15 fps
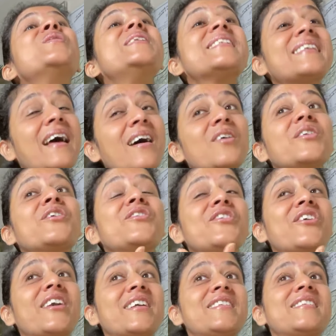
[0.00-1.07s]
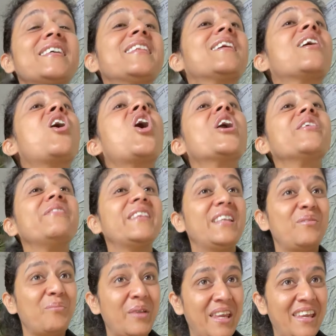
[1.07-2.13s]
sound, or you can say the God within
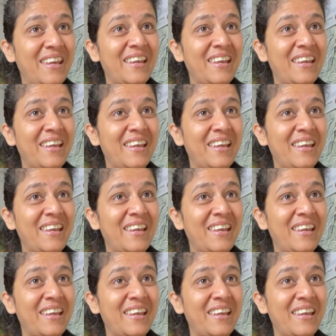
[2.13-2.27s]
me.